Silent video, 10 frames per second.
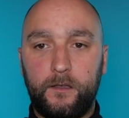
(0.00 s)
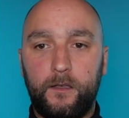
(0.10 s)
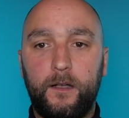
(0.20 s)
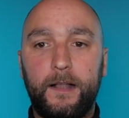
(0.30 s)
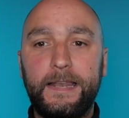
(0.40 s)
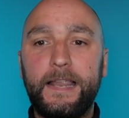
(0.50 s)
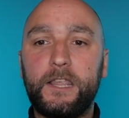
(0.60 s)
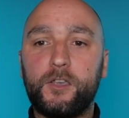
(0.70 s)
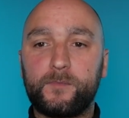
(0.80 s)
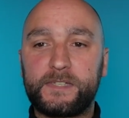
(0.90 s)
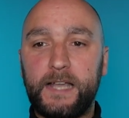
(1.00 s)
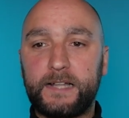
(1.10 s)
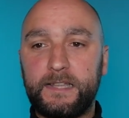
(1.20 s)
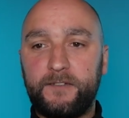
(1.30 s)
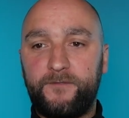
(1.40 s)
Lilium's
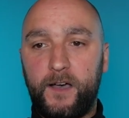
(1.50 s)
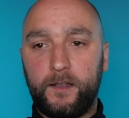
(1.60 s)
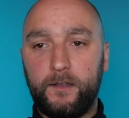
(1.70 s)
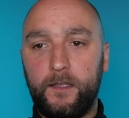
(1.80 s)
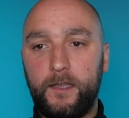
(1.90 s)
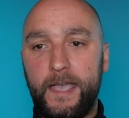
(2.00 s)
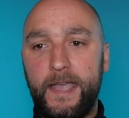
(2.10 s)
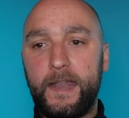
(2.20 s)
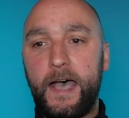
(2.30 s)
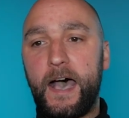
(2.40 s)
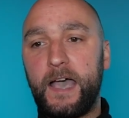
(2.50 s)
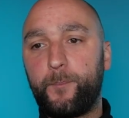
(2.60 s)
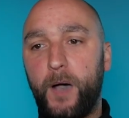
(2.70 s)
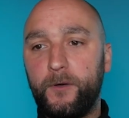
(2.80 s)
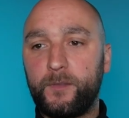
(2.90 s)
ducted fan and
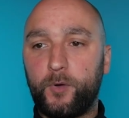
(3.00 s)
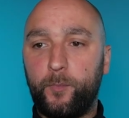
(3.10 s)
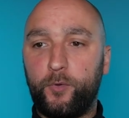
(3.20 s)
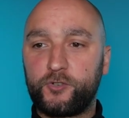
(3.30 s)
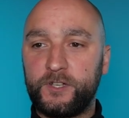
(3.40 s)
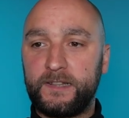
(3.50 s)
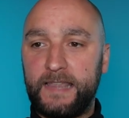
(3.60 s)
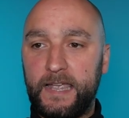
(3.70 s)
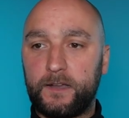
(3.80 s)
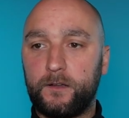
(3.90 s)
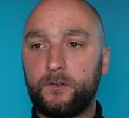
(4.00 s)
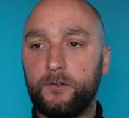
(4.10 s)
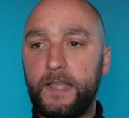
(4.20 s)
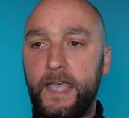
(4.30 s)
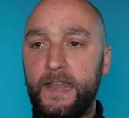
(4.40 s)
high-powered propulsion tech
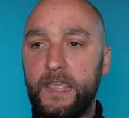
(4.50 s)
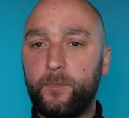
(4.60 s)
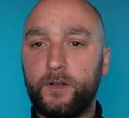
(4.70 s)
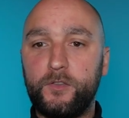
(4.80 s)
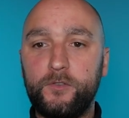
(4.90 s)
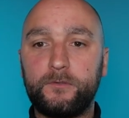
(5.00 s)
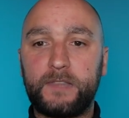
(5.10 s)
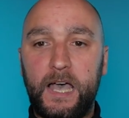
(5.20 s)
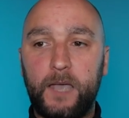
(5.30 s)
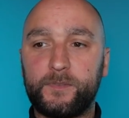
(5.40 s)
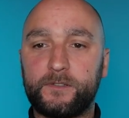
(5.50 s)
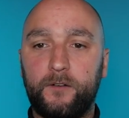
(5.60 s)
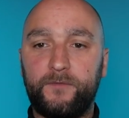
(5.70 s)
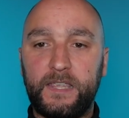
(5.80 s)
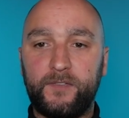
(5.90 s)
could enable new types of
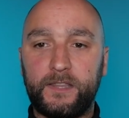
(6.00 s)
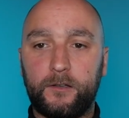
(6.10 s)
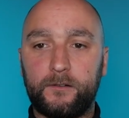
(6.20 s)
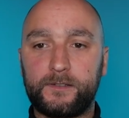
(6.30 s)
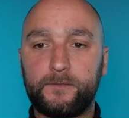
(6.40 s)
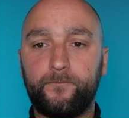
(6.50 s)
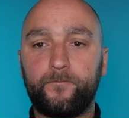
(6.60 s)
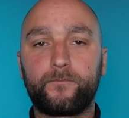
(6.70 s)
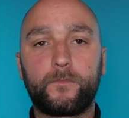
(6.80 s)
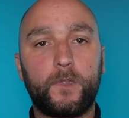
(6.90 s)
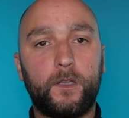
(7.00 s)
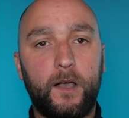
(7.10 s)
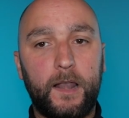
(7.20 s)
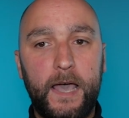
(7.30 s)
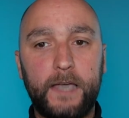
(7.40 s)
eVTOLs,
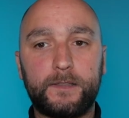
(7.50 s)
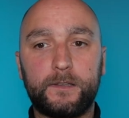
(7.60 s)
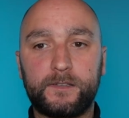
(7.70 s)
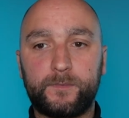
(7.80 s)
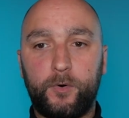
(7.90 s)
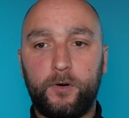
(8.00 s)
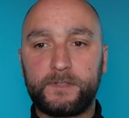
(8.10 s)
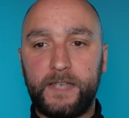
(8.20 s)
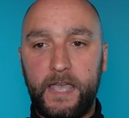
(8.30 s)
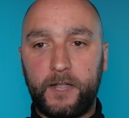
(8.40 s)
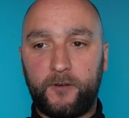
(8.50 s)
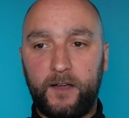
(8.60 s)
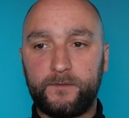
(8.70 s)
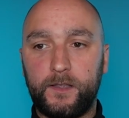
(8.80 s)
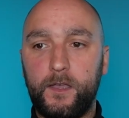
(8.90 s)
light sports
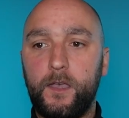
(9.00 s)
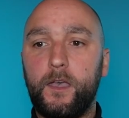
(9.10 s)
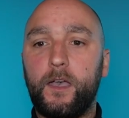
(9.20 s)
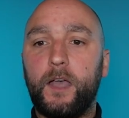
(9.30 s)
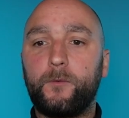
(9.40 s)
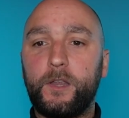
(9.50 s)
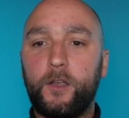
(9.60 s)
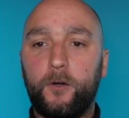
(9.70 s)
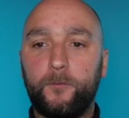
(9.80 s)
aircraft. And we know